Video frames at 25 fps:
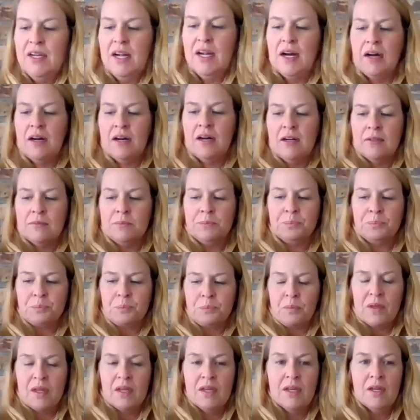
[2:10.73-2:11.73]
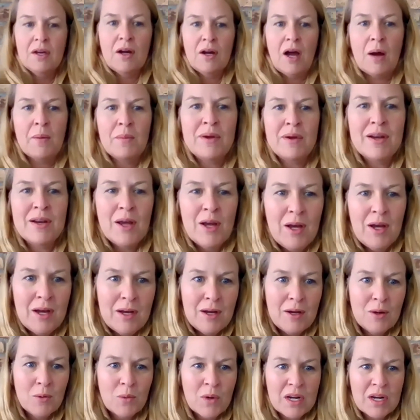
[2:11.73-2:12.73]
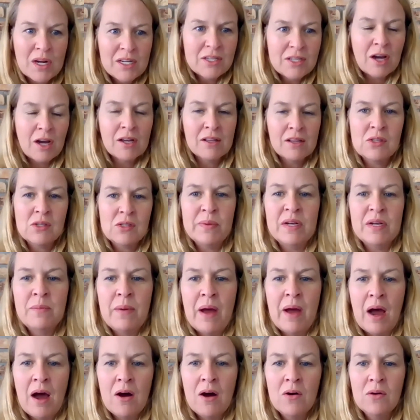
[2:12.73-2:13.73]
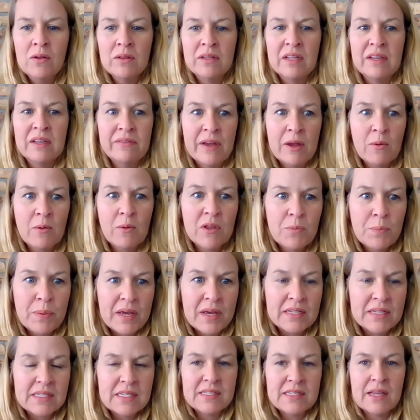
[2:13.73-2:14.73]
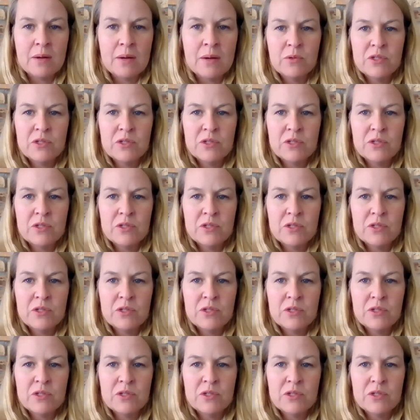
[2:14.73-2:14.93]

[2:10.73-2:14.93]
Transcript: We're gonna talk a little bit about living with PSSM,